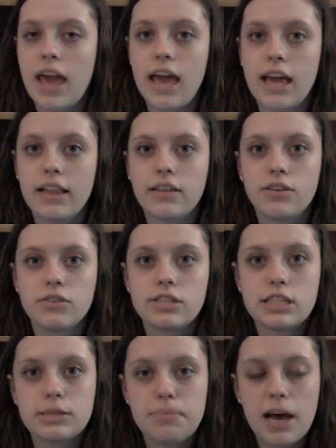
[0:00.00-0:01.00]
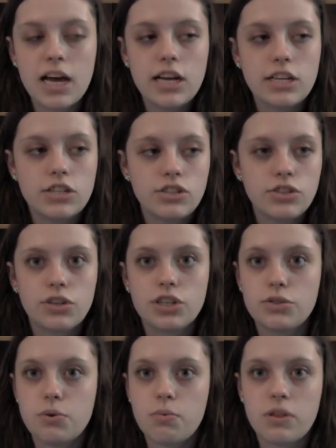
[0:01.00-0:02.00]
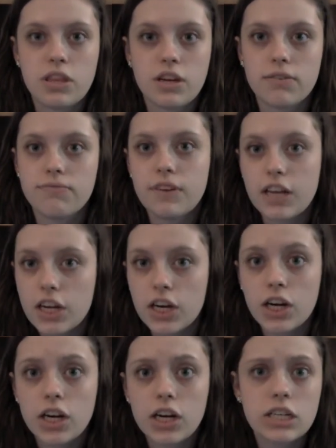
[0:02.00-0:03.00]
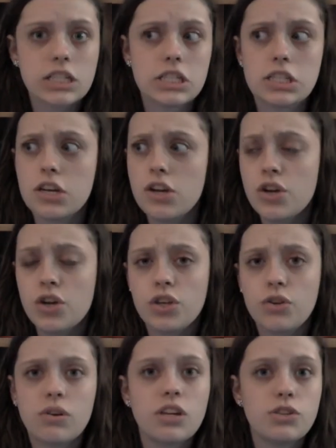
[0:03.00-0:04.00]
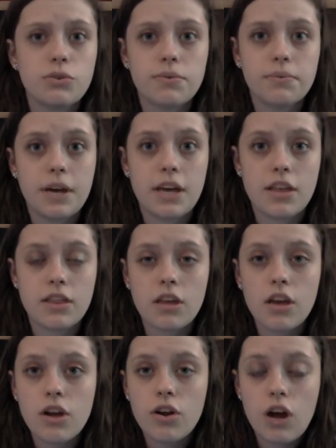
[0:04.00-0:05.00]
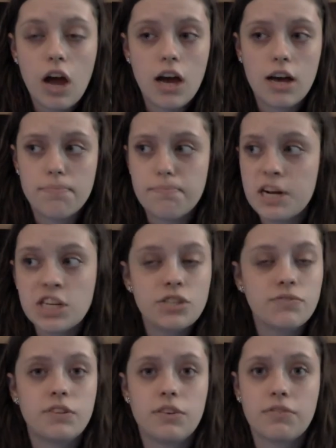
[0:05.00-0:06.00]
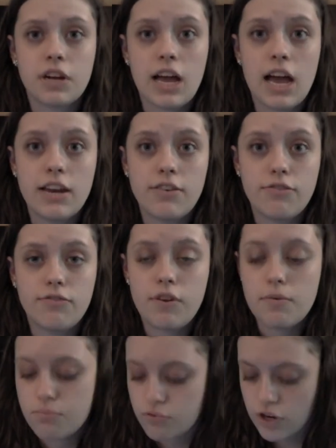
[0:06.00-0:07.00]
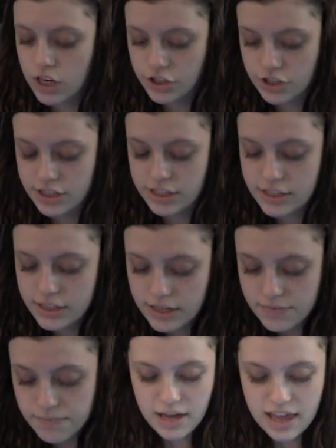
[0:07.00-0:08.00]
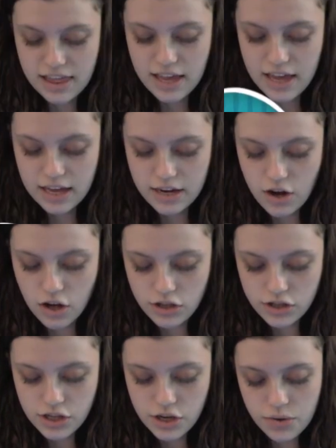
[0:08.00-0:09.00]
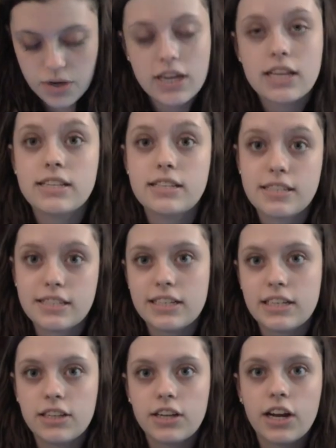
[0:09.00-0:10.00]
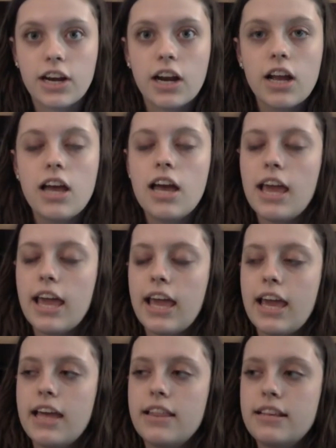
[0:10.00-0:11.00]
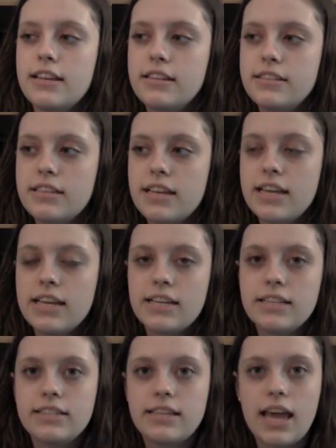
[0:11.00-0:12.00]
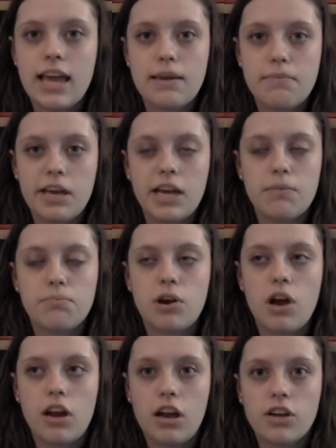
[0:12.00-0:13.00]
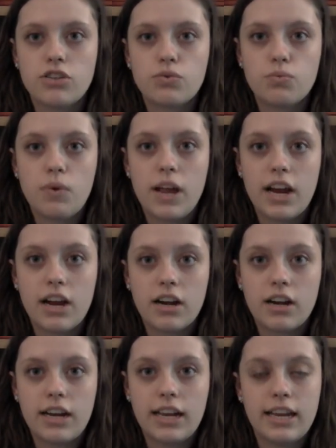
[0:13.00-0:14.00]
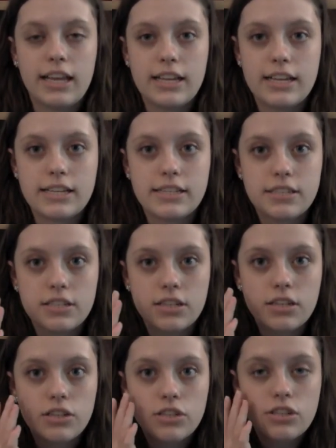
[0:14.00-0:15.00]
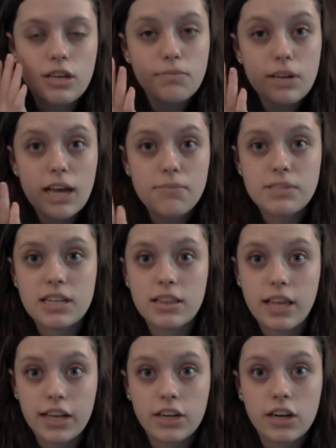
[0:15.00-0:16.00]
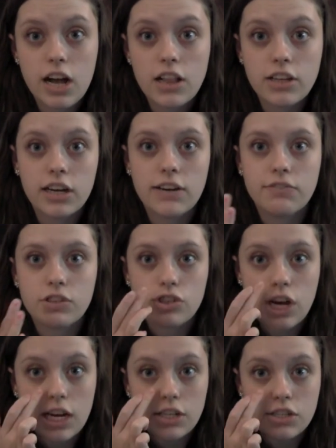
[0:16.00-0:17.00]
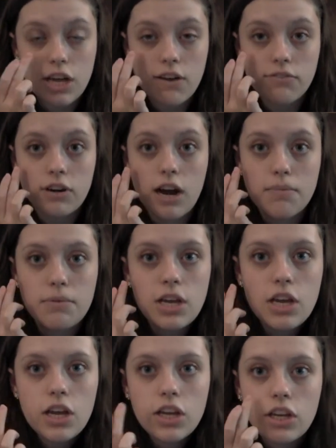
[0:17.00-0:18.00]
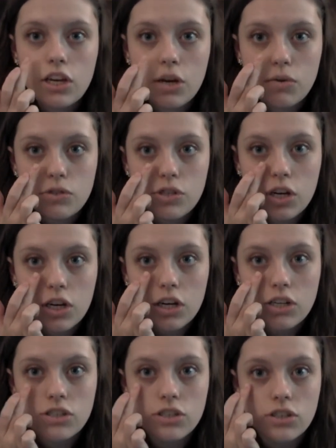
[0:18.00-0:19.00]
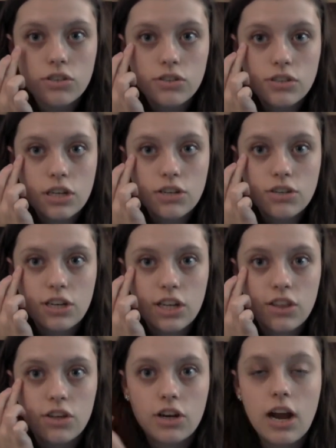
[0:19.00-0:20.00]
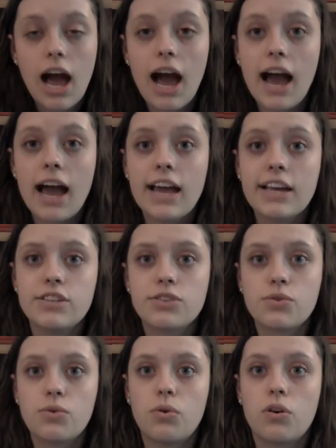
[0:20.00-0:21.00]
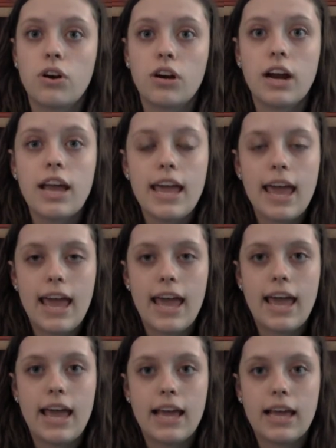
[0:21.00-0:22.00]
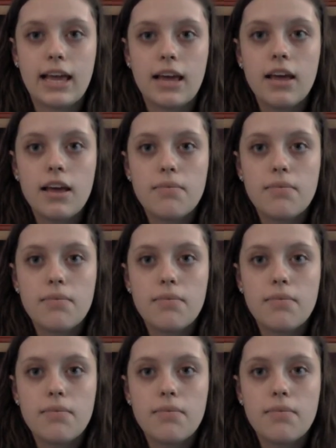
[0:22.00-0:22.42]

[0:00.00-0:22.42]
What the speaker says: a little sponge, you can do it with your fingers, you can do it with a bunch of different kind of brushes. And then also concealer. And this is a makeup product where it is sometimes a lighter color if you're trying to cover up, you know, darker circles underneath your eyes, or a